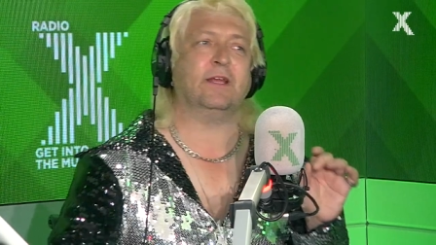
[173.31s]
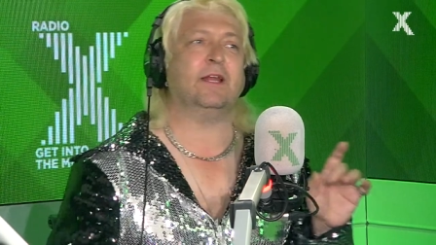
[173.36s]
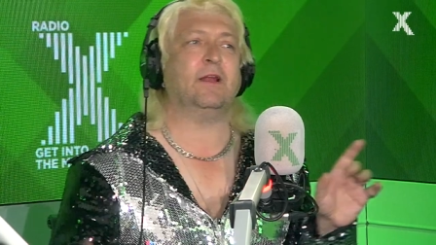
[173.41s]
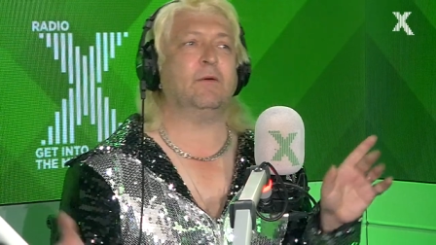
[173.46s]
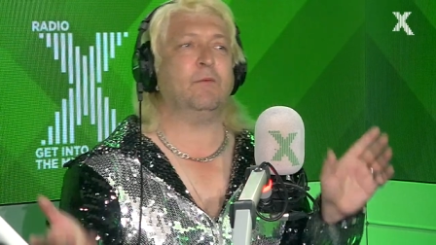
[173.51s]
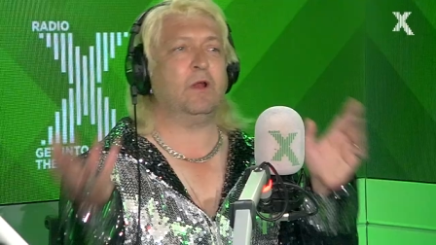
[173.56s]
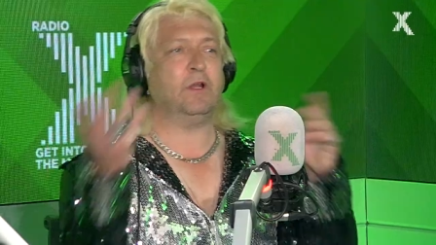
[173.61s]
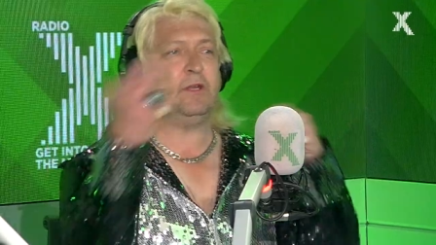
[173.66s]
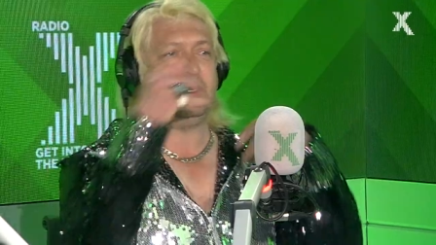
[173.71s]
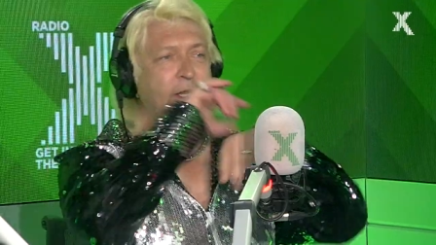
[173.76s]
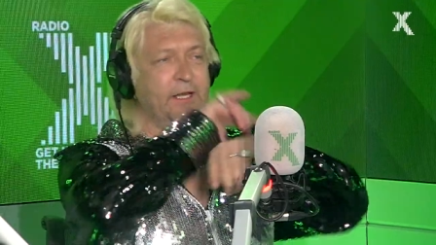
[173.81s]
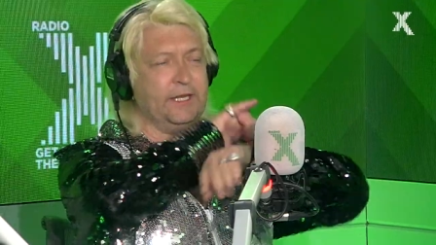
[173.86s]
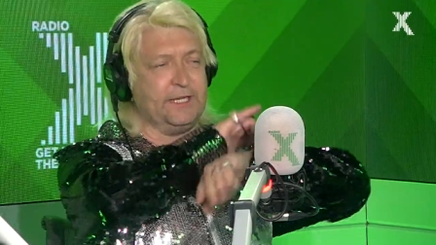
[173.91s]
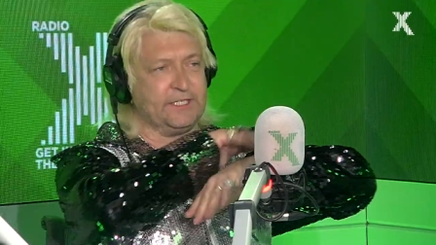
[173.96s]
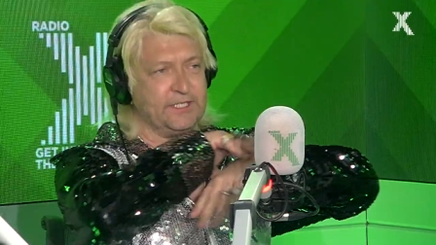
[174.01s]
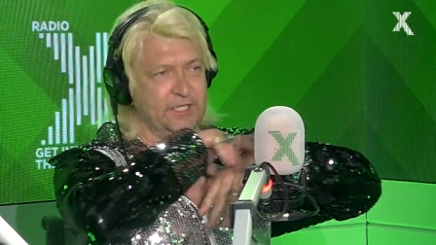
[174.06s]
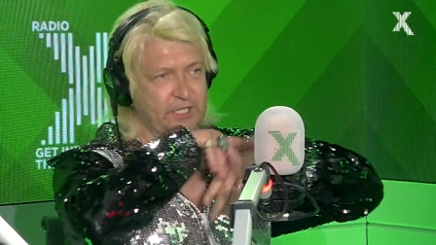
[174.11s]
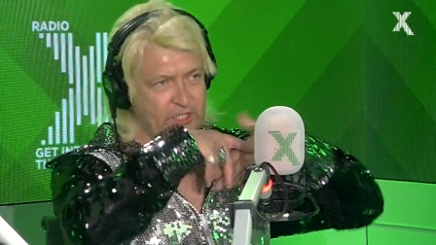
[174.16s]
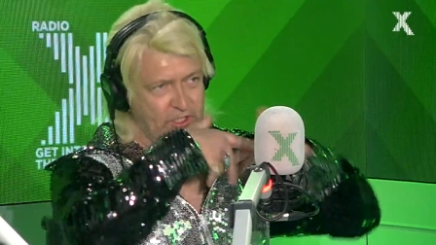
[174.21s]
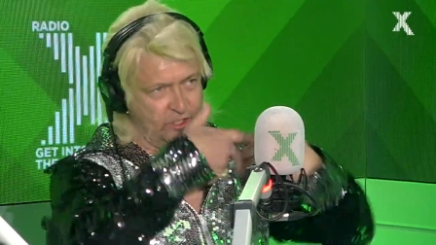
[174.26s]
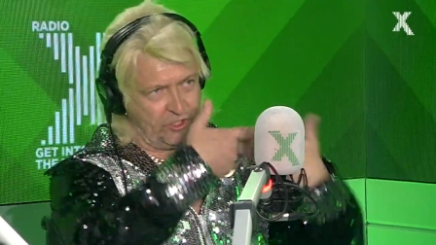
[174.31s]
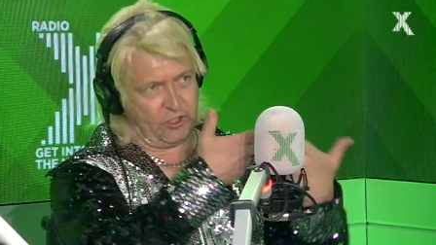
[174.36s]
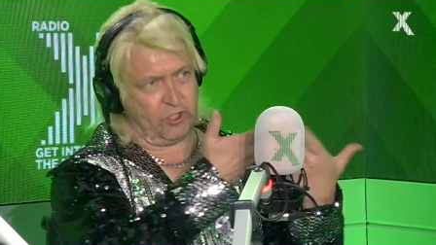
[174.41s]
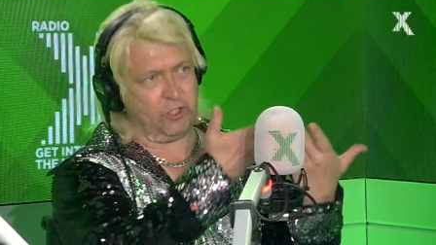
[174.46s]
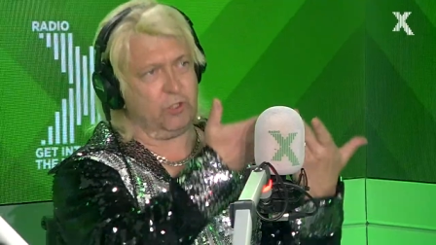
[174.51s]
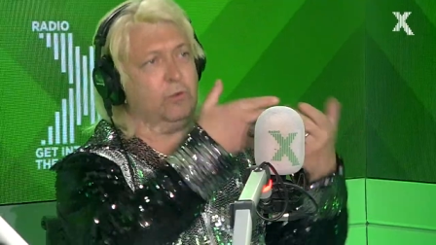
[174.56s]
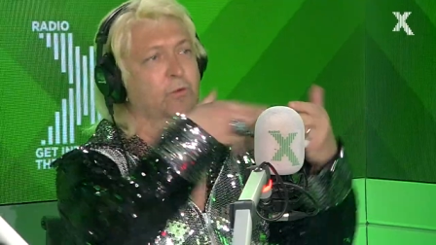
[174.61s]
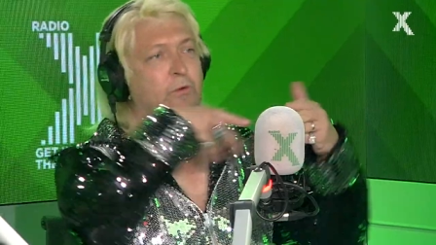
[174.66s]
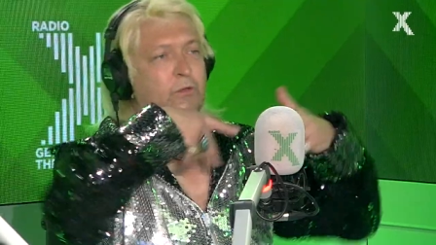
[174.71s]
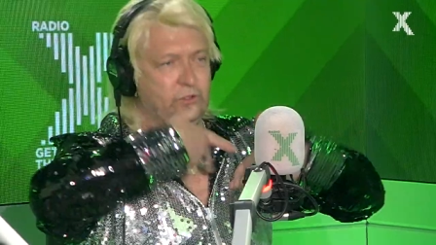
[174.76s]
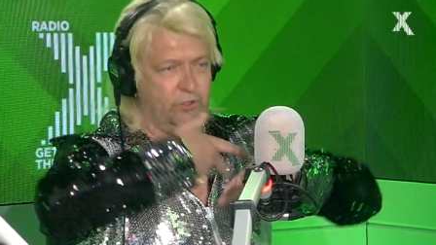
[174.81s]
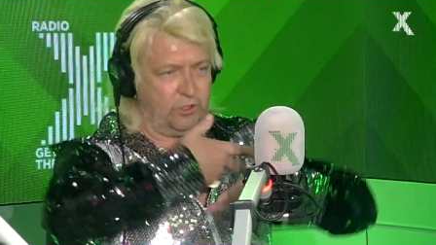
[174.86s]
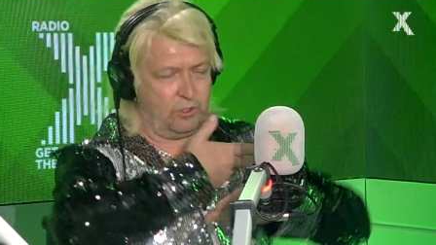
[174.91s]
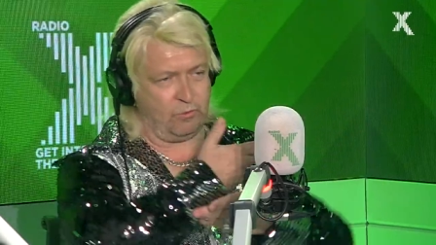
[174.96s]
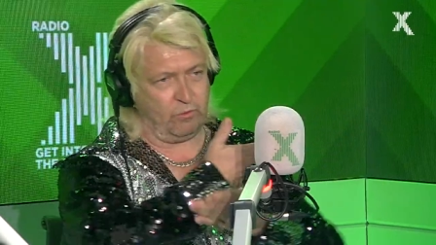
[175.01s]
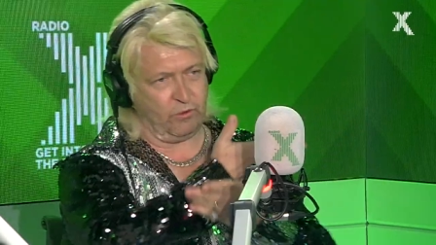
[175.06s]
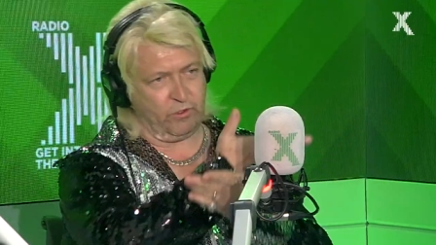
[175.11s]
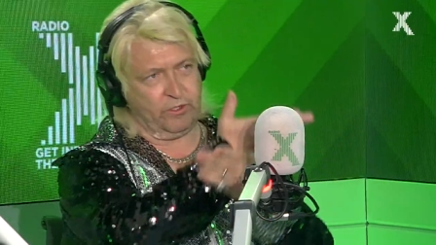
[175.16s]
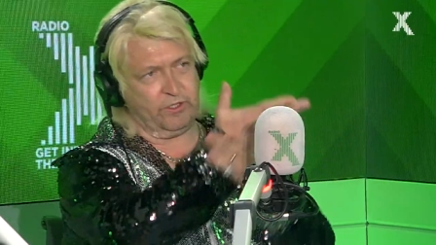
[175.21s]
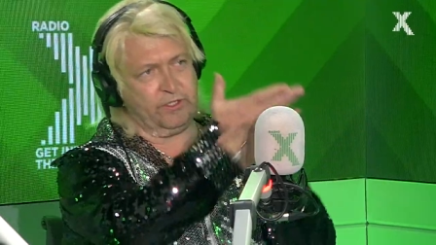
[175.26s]
And I want the do. listeners to, mm. yes.
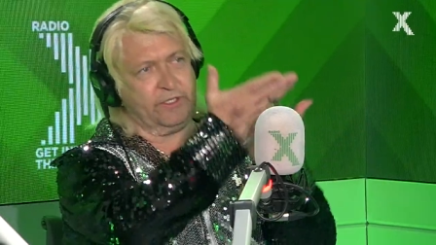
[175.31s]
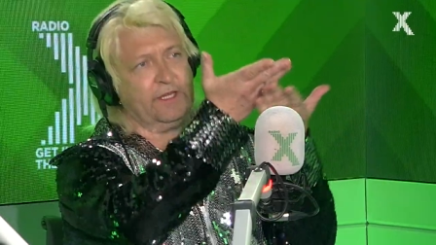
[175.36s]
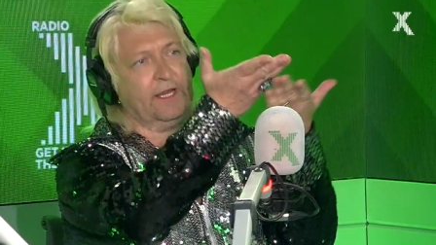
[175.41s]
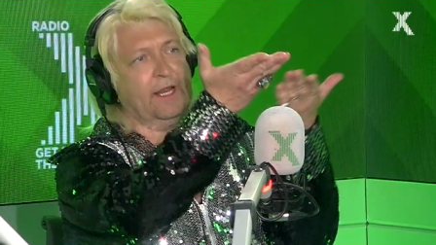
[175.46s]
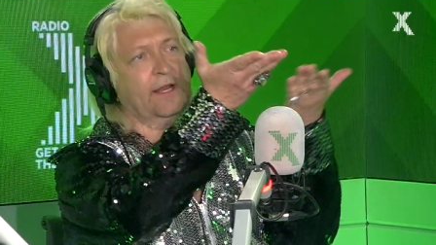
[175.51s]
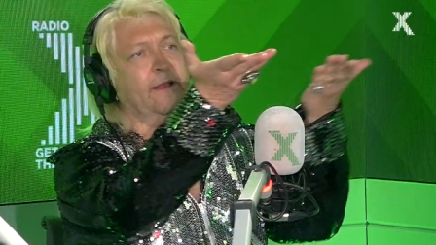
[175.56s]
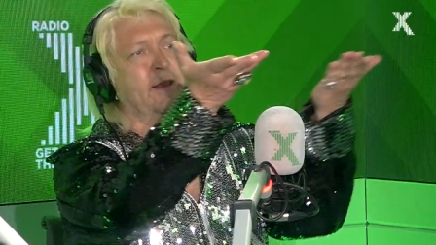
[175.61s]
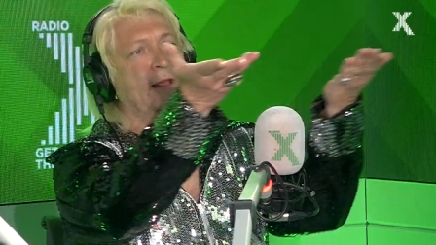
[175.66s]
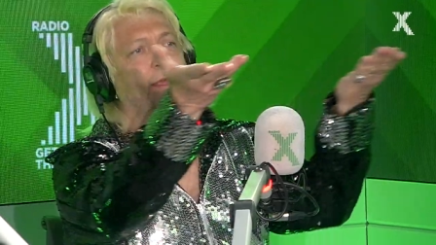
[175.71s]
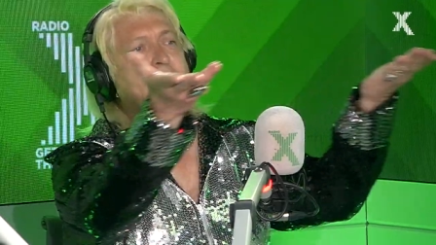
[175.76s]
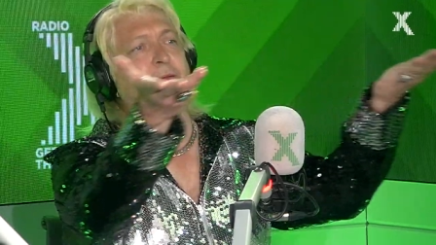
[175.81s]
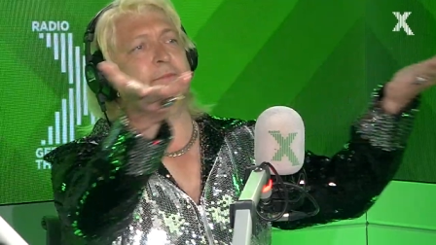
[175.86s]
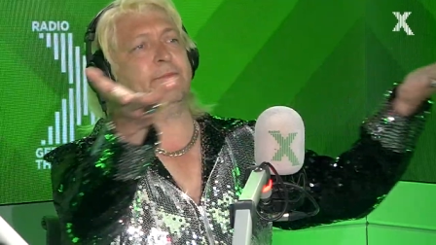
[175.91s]
to understand that. Yeah.